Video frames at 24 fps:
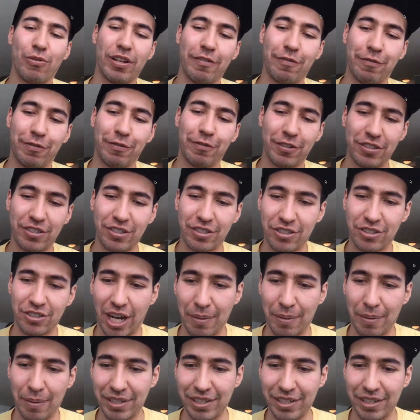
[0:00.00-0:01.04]
I read the first
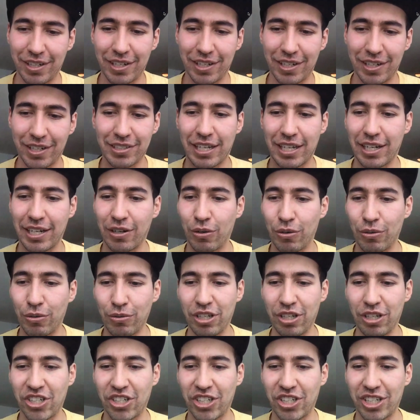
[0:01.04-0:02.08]
chapter, and I was like,
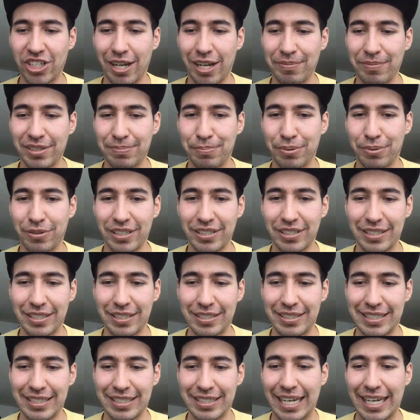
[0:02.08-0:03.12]
"Holy crap, this book is
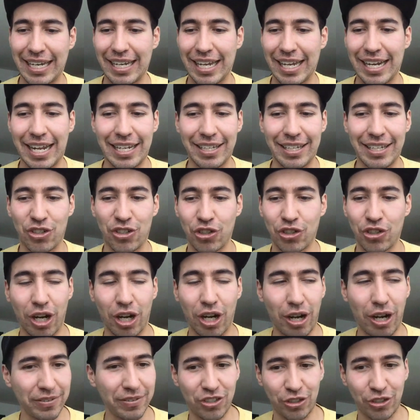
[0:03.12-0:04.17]
insane!" And I
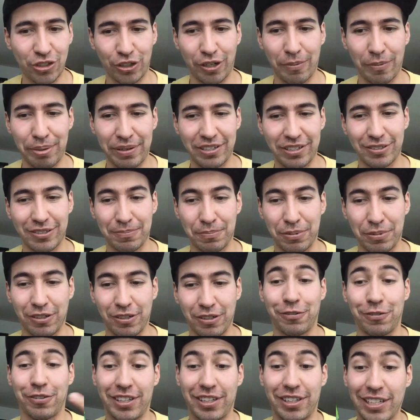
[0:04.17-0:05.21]
dropped Jordan Peterson's
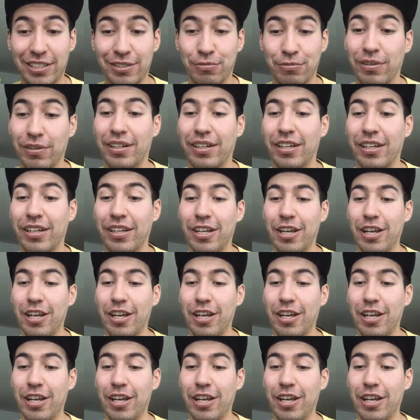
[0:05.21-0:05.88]
book for this one.